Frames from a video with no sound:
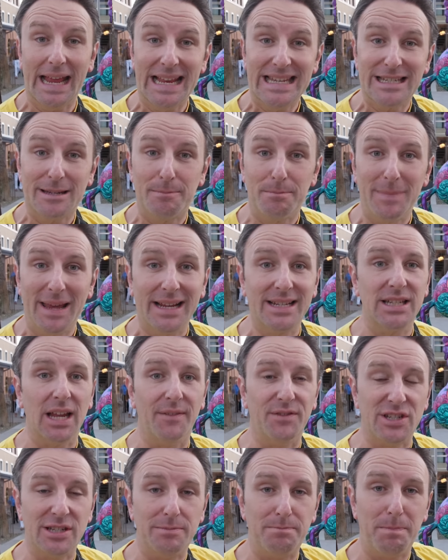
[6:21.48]
It's a mix
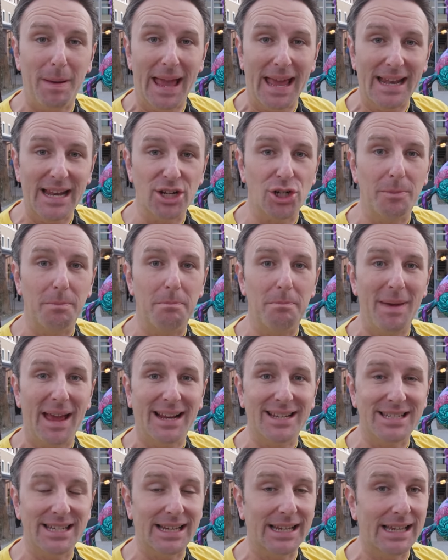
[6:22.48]
of Spanish,
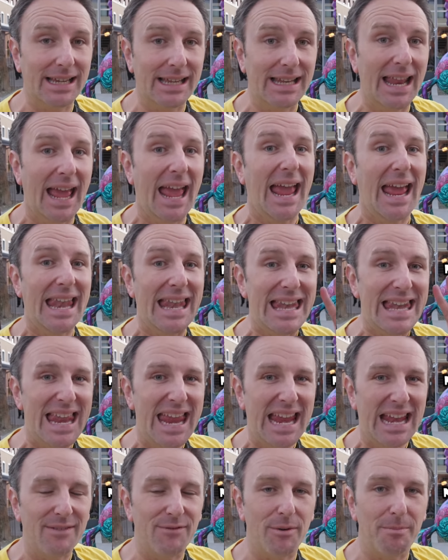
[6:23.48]
Mexican, and
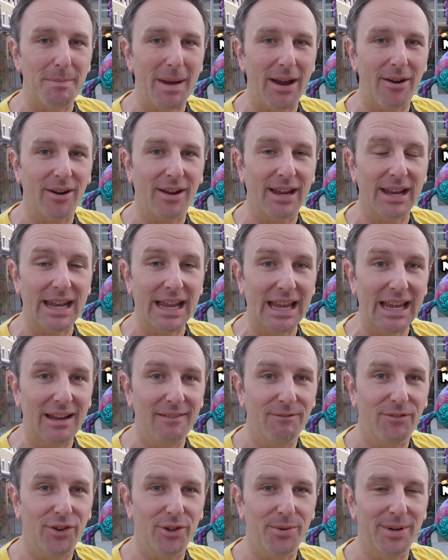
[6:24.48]
Native American
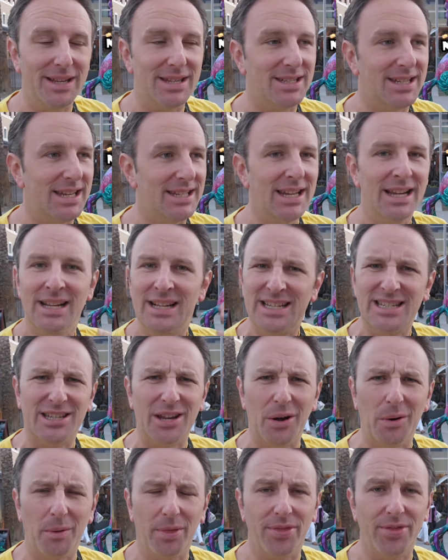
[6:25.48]
influences,
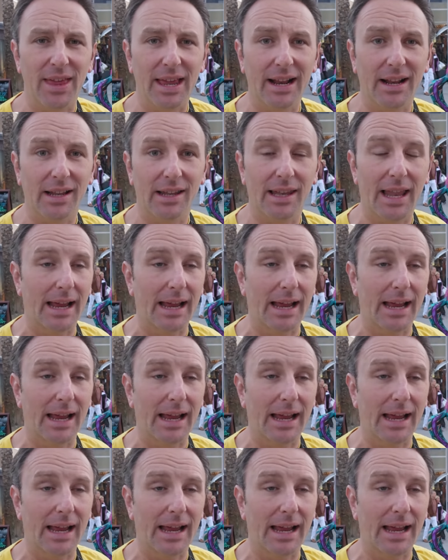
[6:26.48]
so think